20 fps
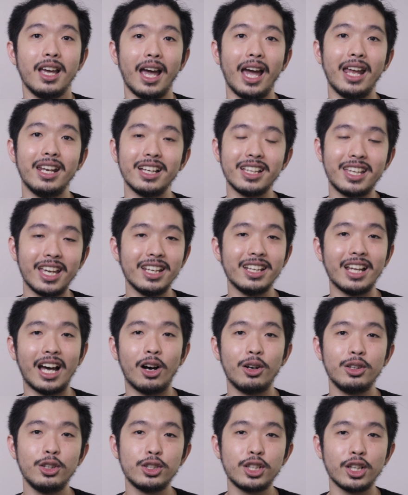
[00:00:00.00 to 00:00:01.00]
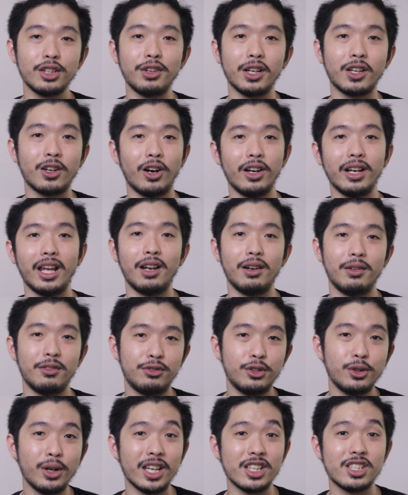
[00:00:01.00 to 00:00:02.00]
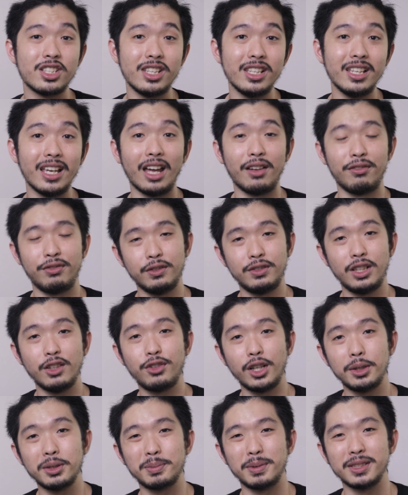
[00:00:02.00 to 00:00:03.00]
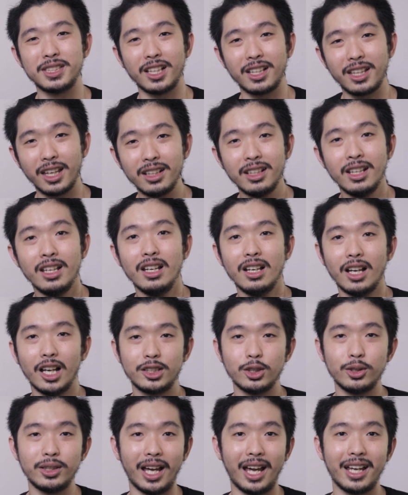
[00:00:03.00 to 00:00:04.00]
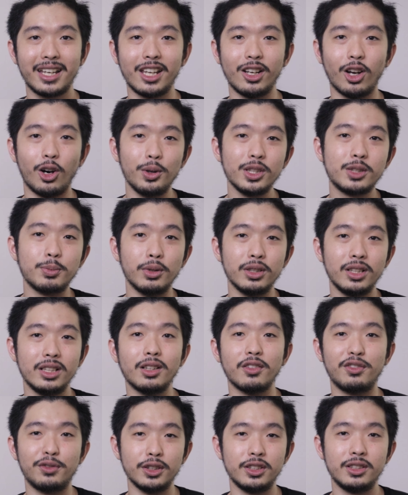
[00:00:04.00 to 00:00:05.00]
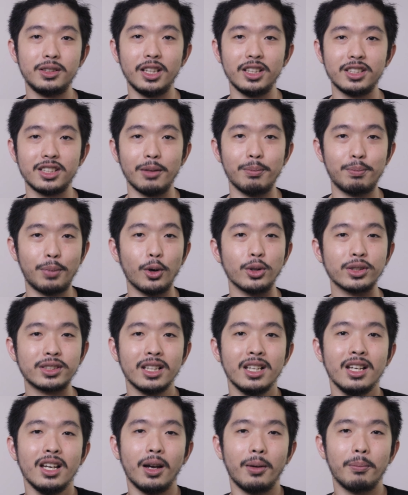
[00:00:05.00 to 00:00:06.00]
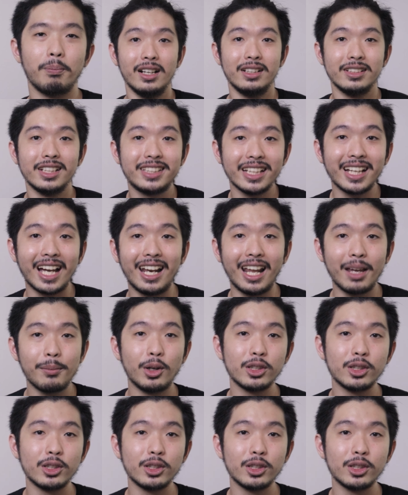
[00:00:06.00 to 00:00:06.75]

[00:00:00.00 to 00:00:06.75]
And again, I'll usually record at Full HD at 50 frames per second so that I can always smoothen the footage in post. The thing I like